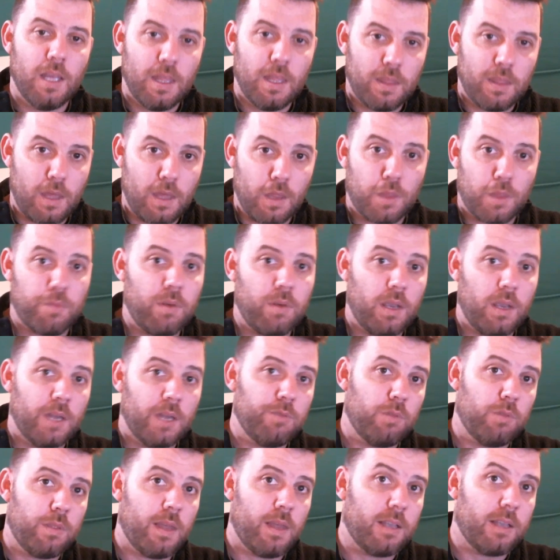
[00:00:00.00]
That
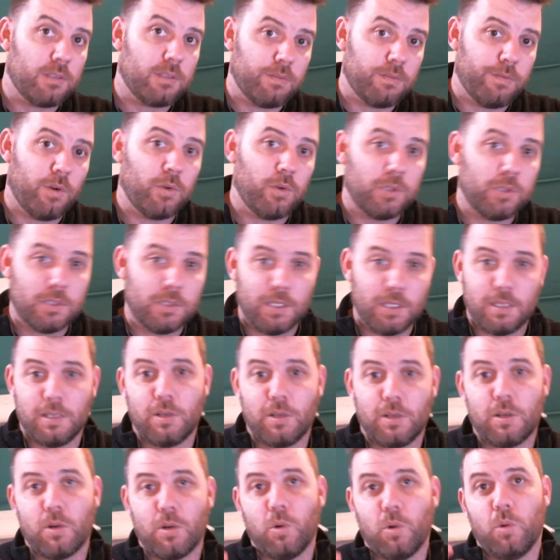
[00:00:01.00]
300,000 votes didn't
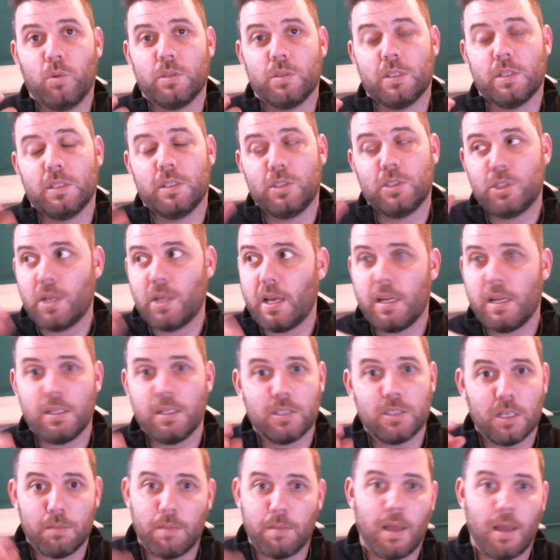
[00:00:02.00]
cause a change
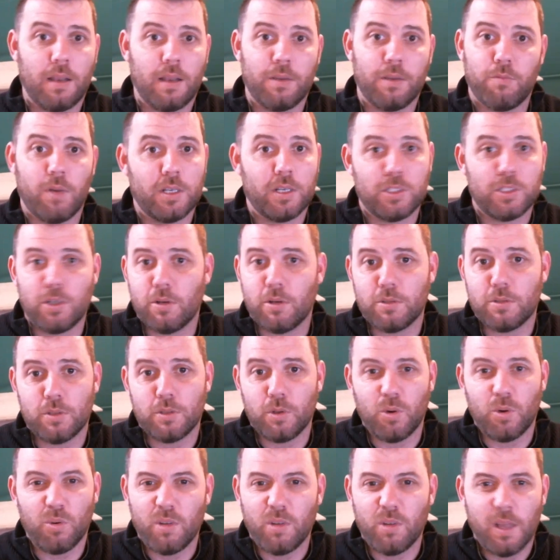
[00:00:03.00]
in mail-in ratios at
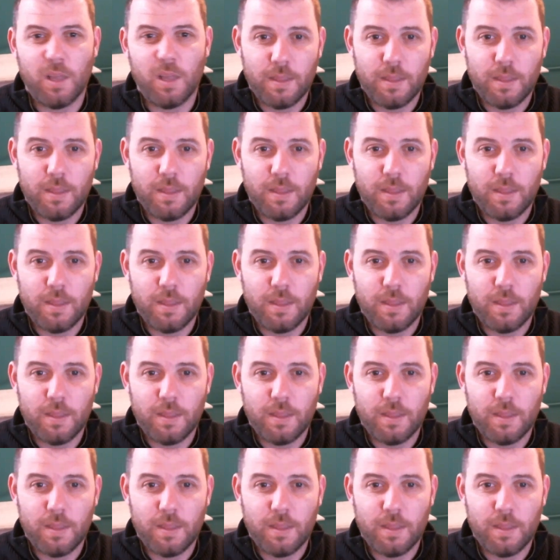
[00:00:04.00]
all.